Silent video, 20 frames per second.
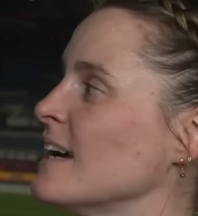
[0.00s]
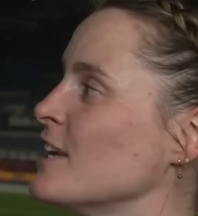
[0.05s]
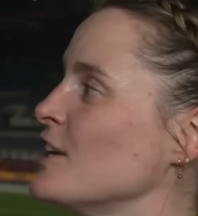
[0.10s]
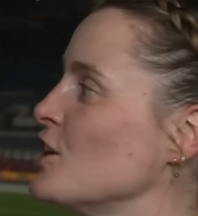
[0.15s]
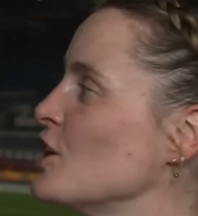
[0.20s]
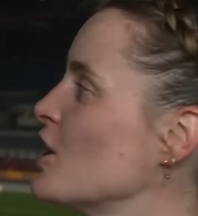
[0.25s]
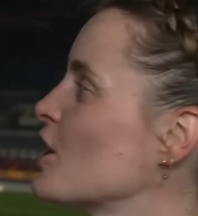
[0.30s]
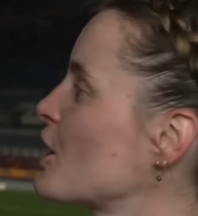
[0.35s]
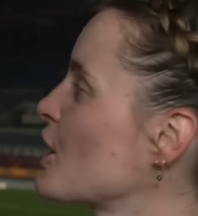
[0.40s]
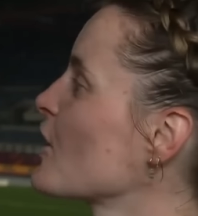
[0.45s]

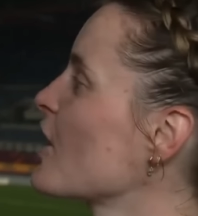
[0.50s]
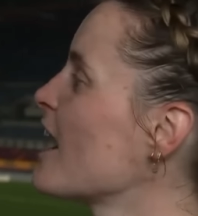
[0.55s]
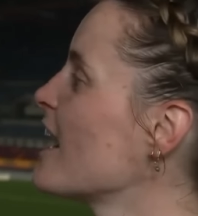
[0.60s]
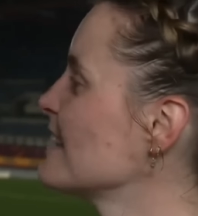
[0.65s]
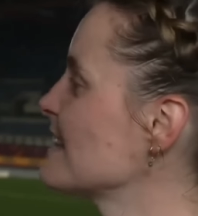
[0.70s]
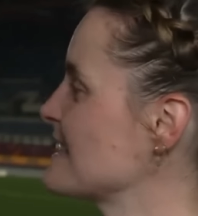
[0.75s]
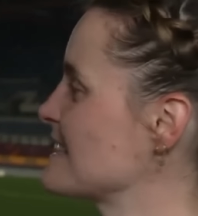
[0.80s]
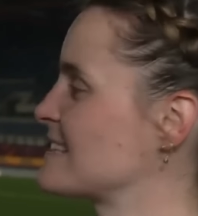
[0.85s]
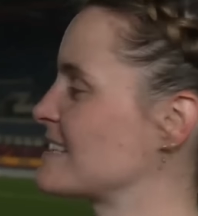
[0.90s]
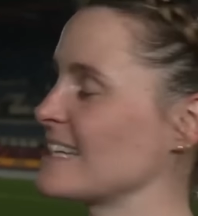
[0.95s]
you look
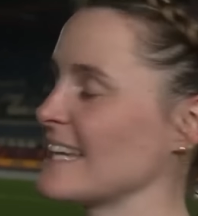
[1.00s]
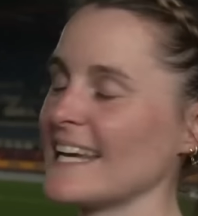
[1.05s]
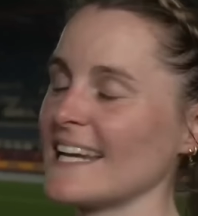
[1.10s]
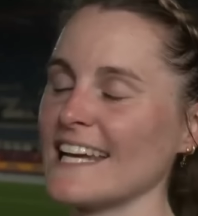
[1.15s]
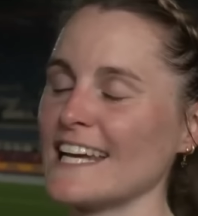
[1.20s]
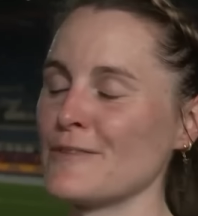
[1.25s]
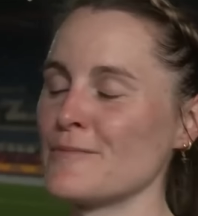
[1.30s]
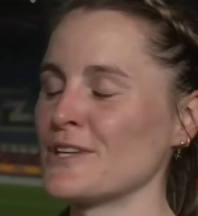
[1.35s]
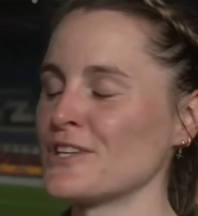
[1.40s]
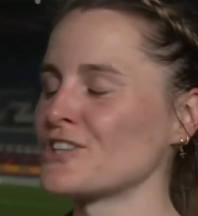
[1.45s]
around the
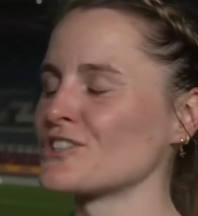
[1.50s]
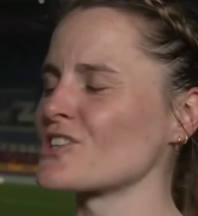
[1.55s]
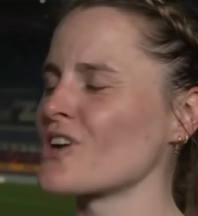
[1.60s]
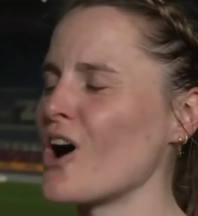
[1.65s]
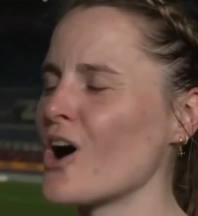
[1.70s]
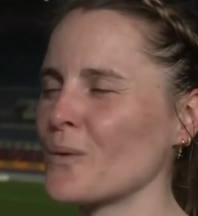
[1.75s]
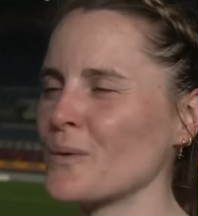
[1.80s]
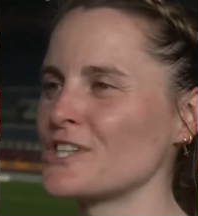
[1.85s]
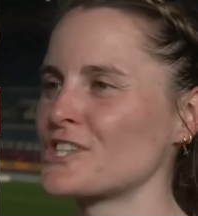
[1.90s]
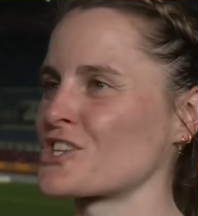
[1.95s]
stadium and there's
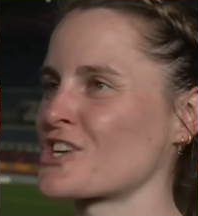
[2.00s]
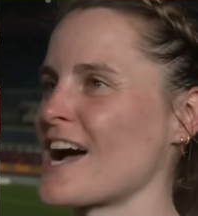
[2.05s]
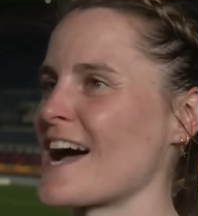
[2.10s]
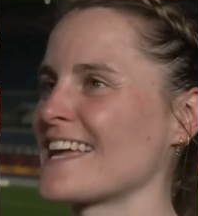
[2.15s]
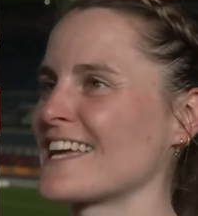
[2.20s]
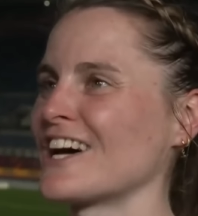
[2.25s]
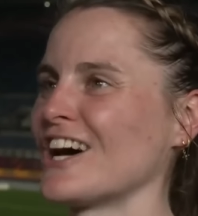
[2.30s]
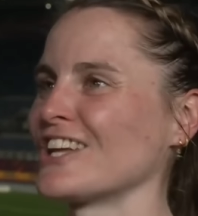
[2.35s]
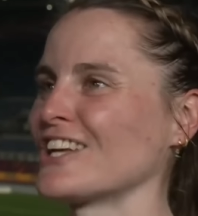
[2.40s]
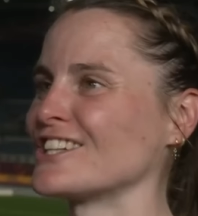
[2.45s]
always
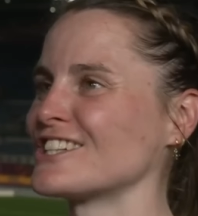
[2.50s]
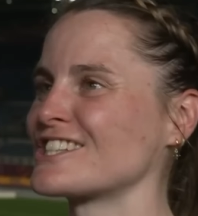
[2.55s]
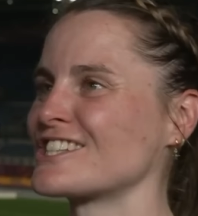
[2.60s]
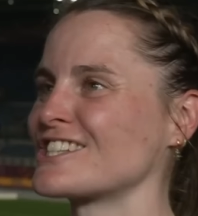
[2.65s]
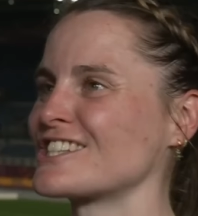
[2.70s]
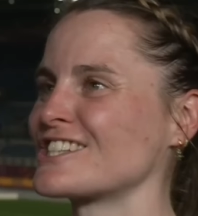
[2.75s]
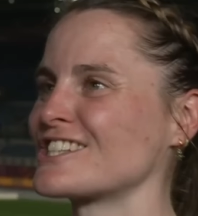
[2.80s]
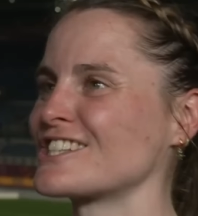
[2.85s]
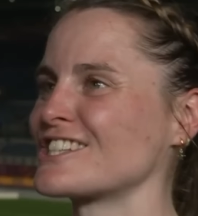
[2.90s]
tricolours and